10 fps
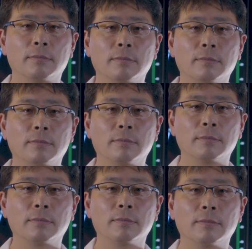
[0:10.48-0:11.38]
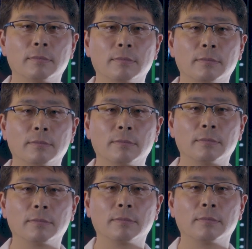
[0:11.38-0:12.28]

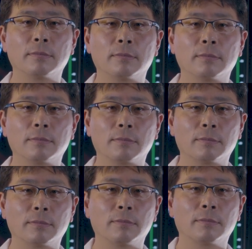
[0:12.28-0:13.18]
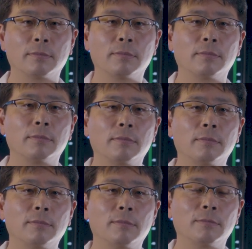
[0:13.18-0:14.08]

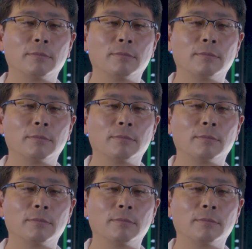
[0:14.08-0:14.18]
(silent)